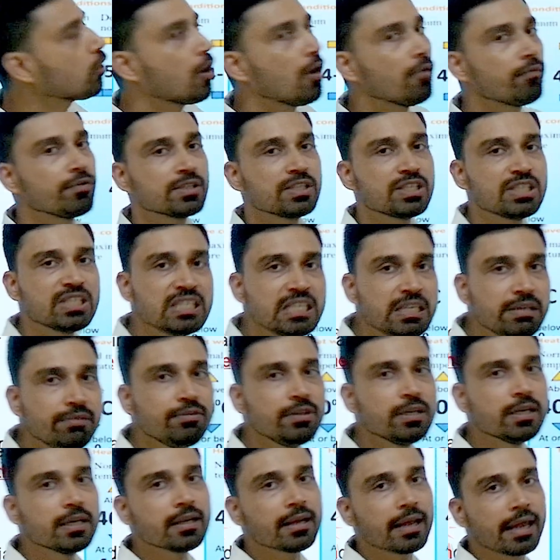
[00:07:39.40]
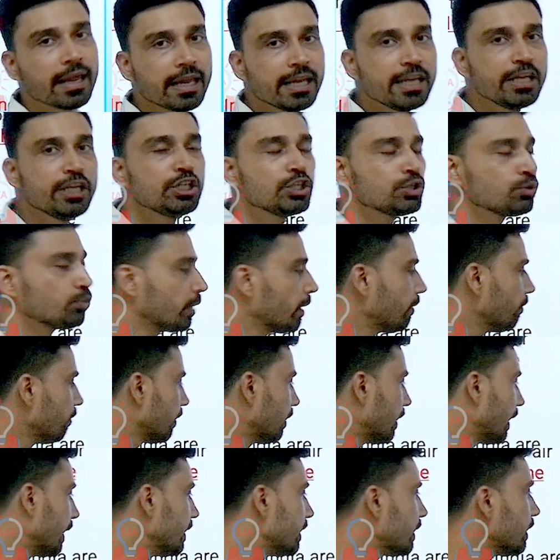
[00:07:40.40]
of a severe heat wave
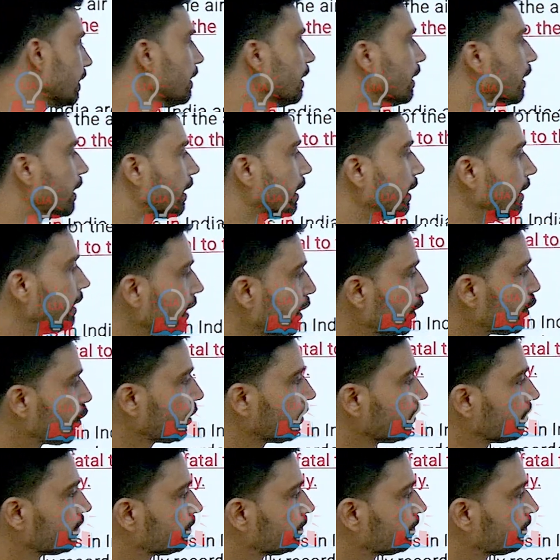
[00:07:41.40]
like condition.